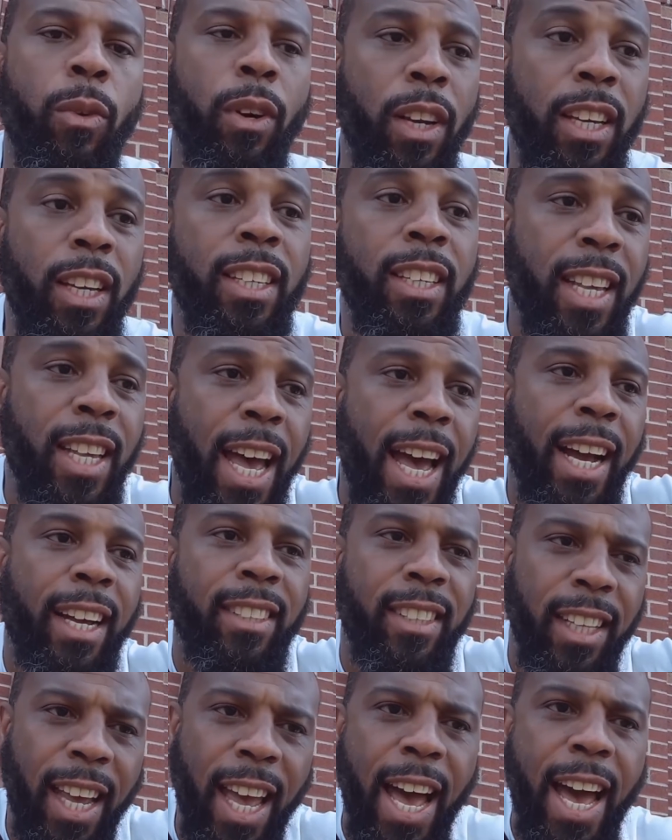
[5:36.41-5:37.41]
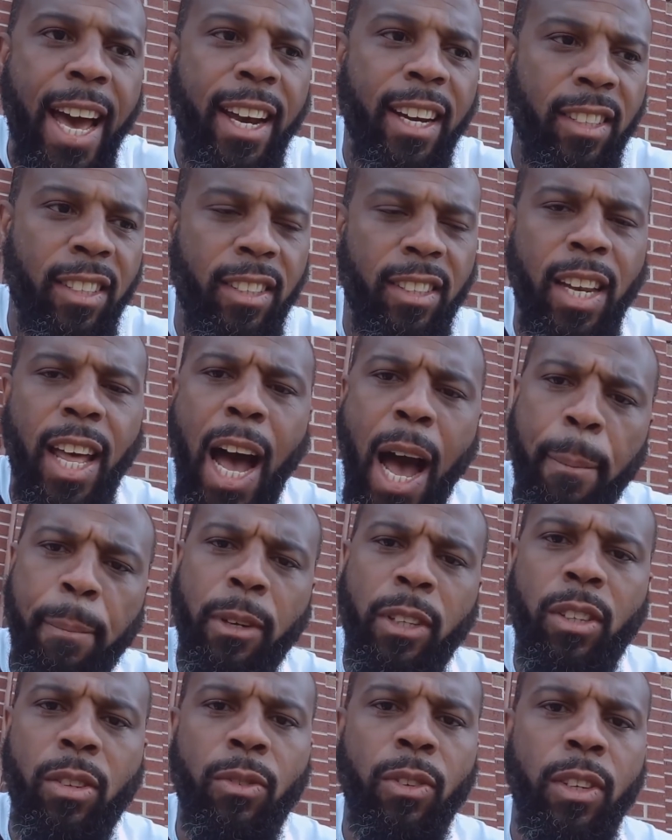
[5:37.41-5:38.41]
where he's actually had an
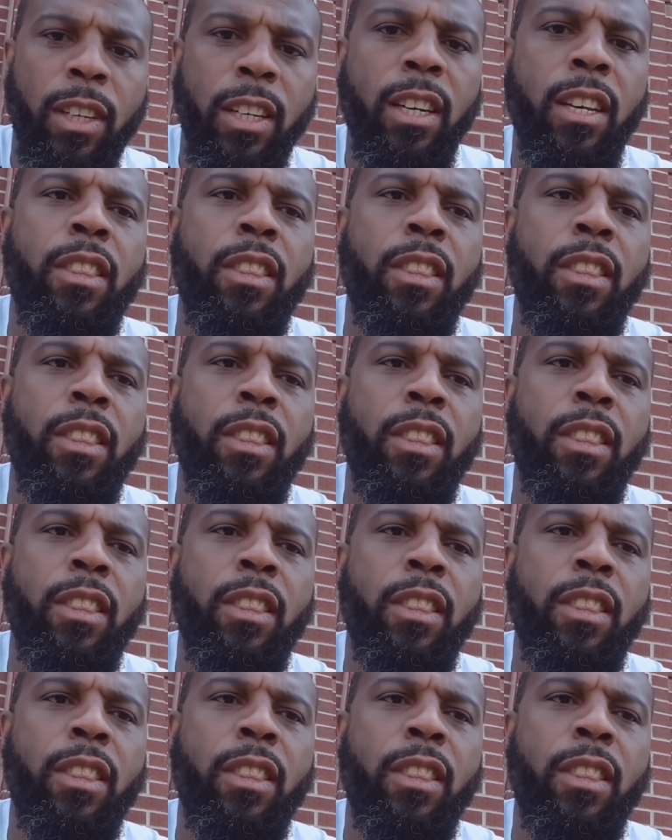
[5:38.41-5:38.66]
opportunity